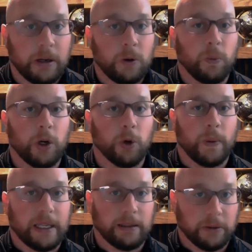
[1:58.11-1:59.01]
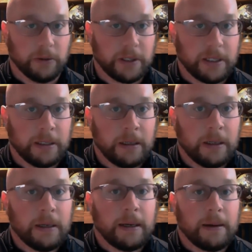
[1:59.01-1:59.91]
will we lose?
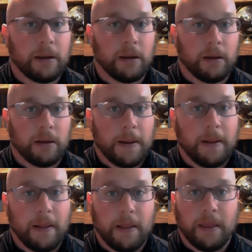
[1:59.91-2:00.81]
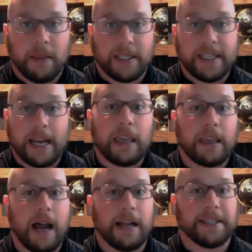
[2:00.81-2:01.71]
The second
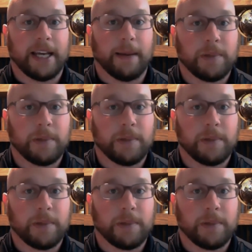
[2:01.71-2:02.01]
concept,